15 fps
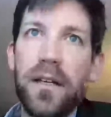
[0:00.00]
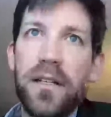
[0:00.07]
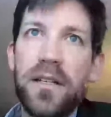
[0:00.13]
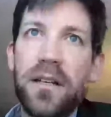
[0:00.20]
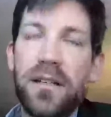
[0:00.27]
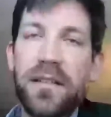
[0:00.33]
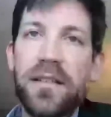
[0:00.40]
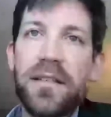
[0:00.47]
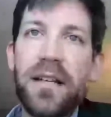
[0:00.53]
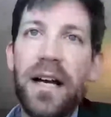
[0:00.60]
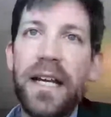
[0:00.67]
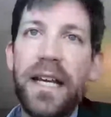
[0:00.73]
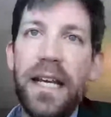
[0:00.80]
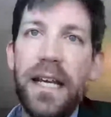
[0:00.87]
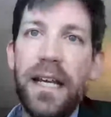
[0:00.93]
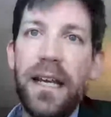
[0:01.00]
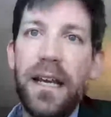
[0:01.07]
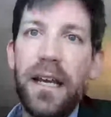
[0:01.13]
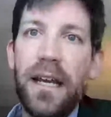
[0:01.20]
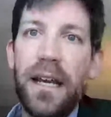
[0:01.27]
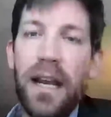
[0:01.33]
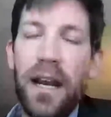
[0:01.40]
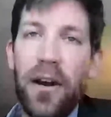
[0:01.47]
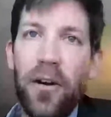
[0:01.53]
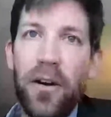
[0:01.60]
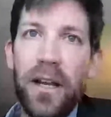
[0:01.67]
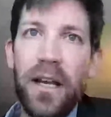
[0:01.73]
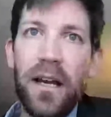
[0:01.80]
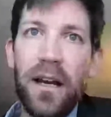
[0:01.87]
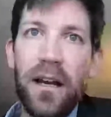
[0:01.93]
study an
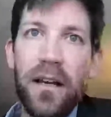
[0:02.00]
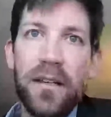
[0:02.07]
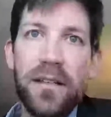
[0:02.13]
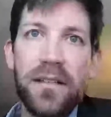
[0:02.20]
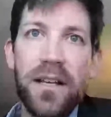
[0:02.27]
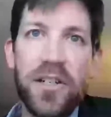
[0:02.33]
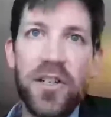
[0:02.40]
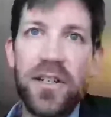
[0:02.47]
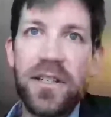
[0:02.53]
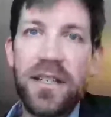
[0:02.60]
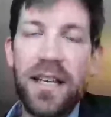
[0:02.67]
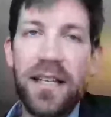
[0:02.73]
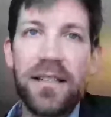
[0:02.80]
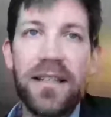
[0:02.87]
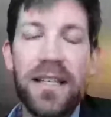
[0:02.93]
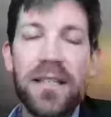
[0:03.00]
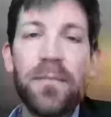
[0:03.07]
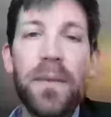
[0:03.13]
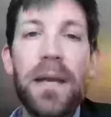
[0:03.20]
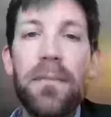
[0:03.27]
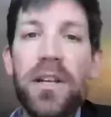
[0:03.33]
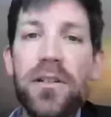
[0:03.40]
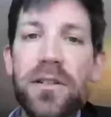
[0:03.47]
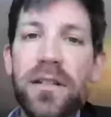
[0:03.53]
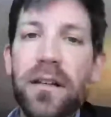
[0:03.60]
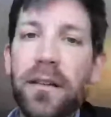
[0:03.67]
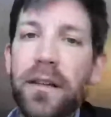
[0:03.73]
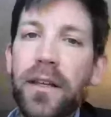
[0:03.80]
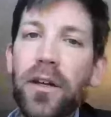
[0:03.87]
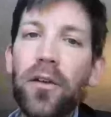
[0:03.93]
area such as this that's maybe just a
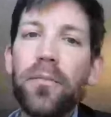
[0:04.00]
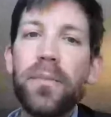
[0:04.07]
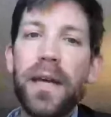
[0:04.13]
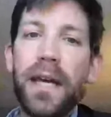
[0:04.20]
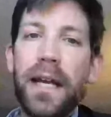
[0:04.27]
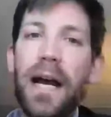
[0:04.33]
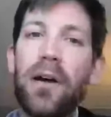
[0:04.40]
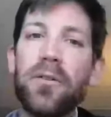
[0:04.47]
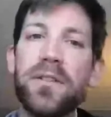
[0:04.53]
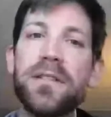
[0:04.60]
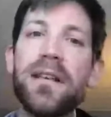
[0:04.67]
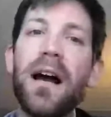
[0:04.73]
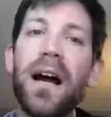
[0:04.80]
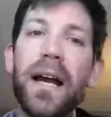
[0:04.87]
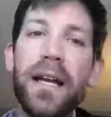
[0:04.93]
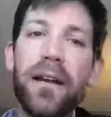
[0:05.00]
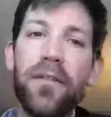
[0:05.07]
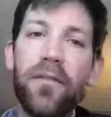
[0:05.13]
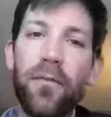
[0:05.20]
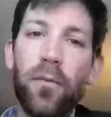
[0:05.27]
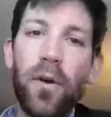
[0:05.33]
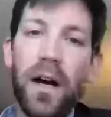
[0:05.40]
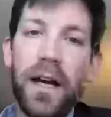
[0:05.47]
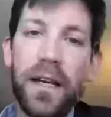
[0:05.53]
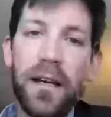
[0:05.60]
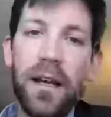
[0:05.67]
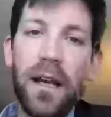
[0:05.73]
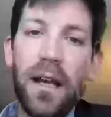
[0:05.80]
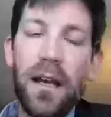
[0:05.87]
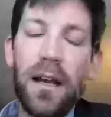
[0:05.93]
little bit outside of what
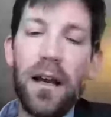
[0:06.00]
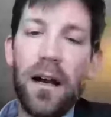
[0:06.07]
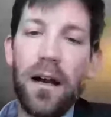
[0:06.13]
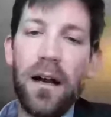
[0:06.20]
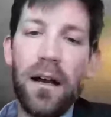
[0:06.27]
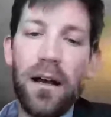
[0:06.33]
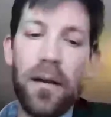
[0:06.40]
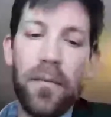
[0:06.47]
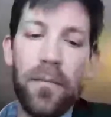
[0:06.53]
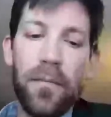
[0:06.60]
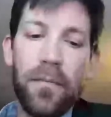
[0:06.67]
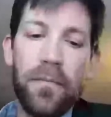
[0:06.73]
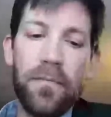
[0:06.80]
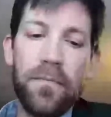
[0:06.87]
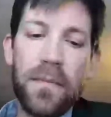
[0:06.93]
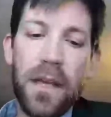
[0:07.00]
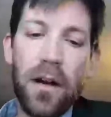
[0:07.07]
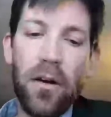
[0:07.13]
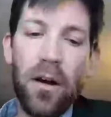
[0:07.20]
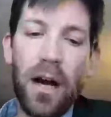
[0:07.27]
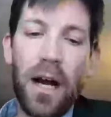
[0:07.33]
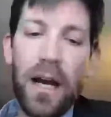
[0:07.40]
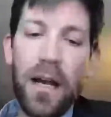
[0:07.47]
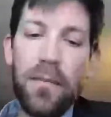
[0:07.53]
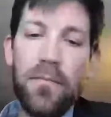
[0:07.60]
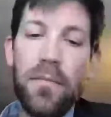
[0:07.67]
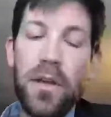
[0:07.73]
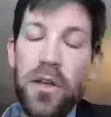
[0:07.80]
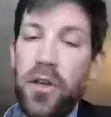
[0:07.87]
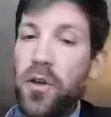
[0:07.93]
I'm
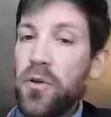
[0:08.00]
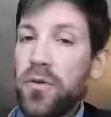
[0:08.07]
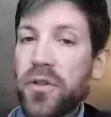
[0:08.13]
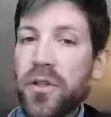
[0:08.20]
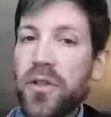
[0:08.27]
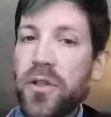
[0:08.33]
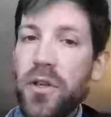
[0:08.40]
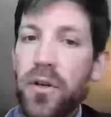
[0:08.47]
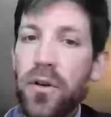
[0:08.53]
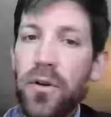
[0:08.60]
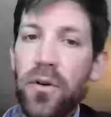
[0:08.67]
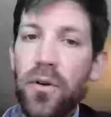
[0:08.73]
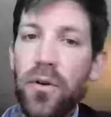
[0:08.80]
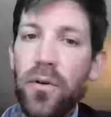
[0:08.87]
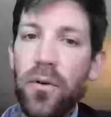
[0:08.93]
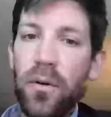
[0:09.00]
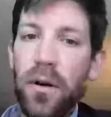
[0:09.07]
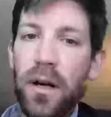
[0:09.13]
used to